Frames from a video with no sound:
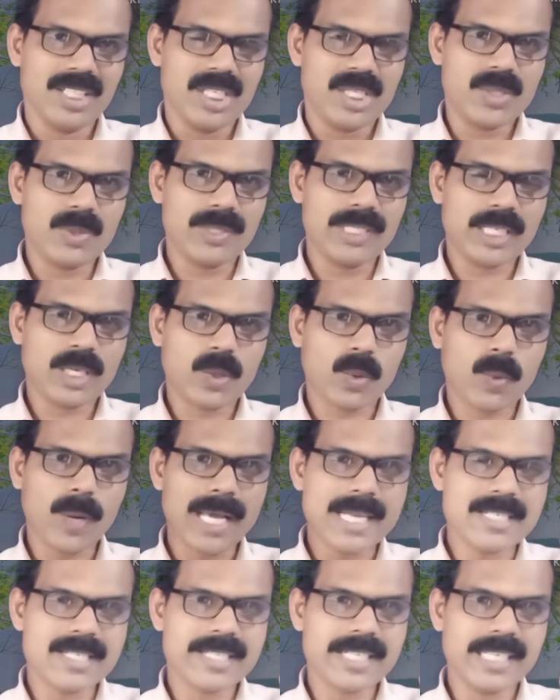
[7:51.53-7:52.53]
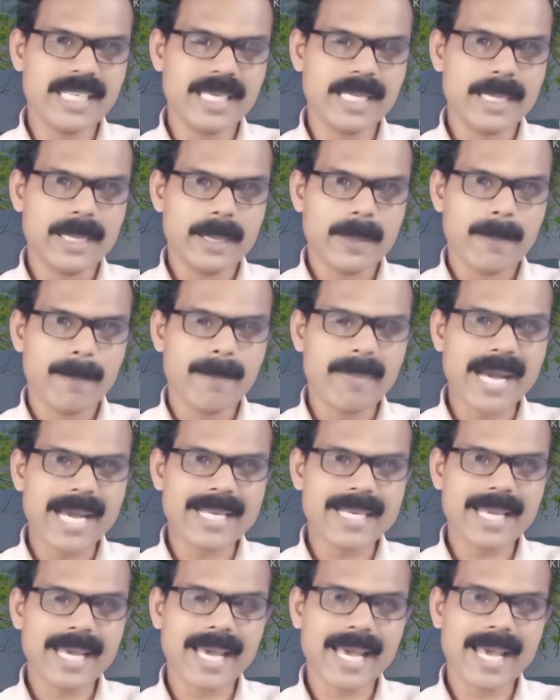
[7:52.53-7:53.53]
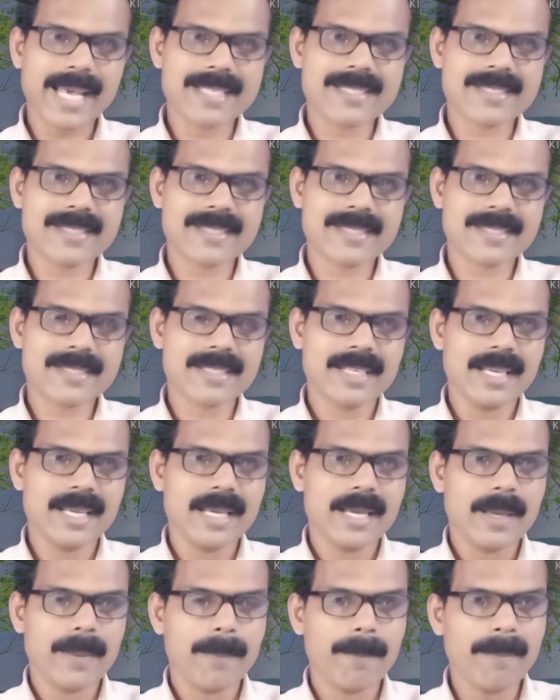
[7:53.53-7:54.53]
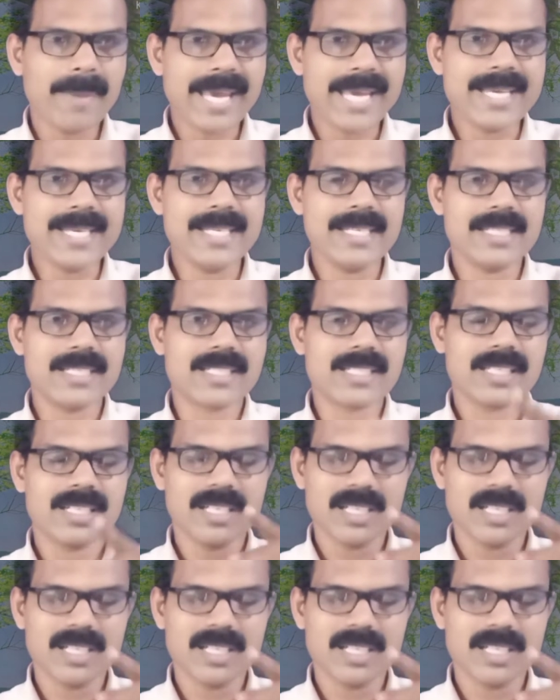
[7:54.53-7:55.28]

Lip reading: to the cruelty man has made